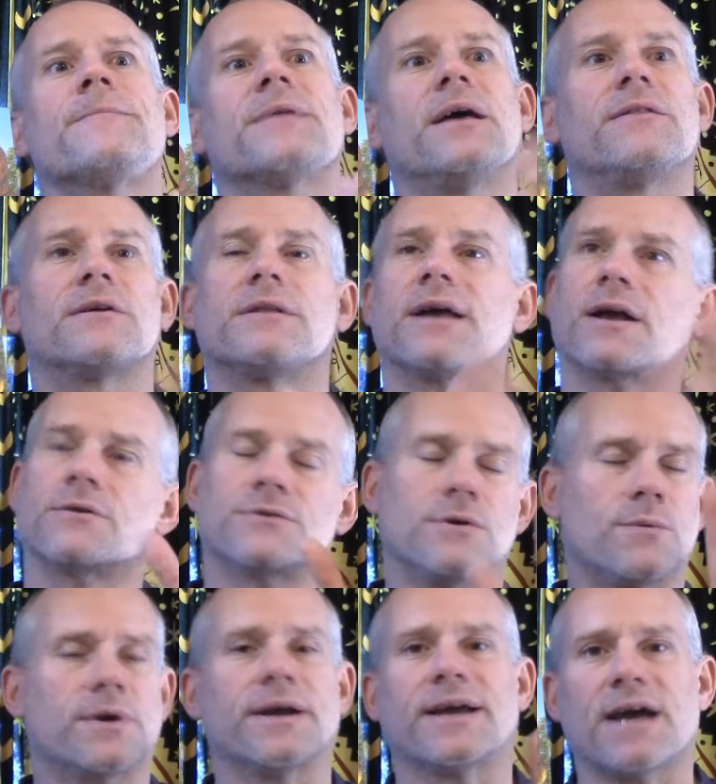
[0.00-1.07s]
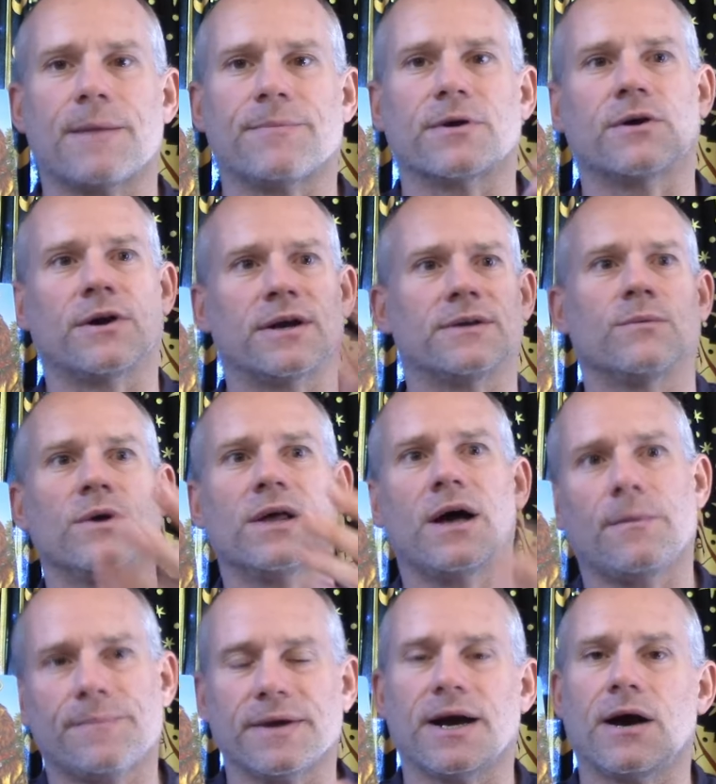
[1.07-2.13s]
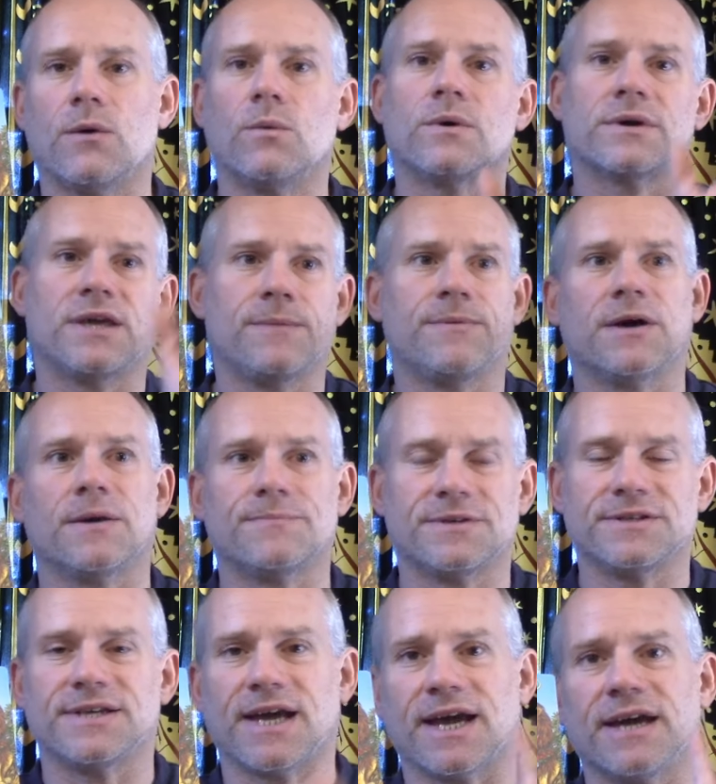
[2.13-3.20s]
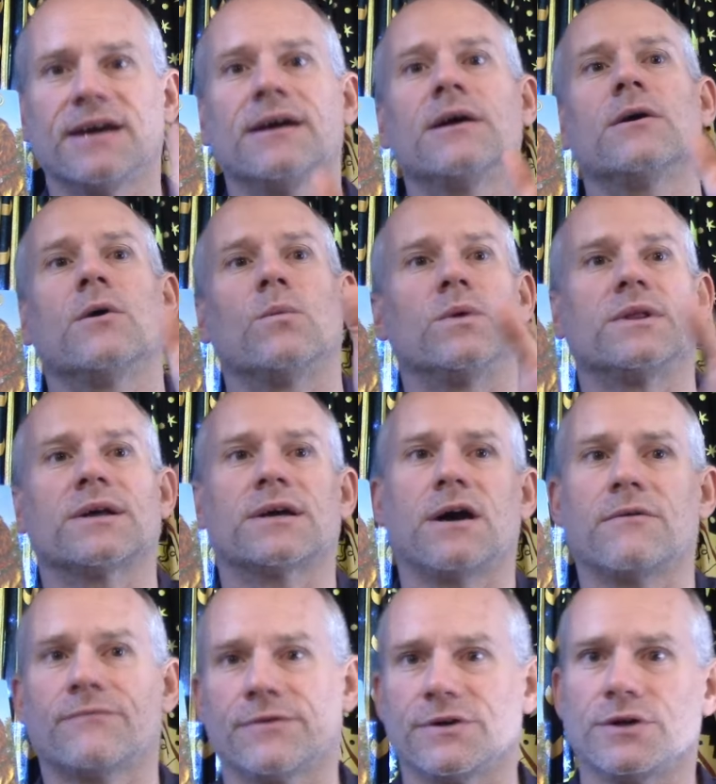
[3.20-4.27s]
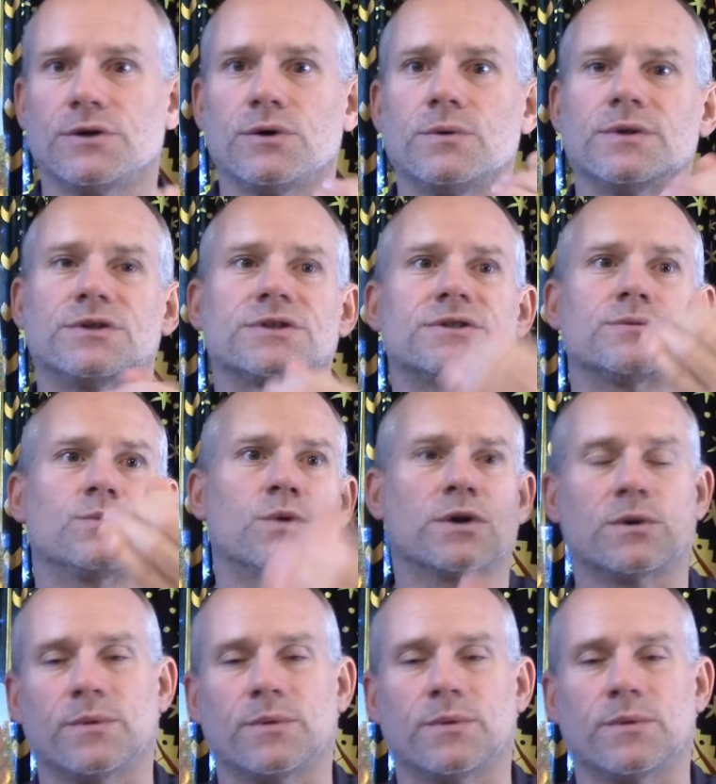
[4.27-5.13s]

And they're like, don't worry, Capricorn. We'll help you out. We'll keep you up to date. We'll look out for you and just work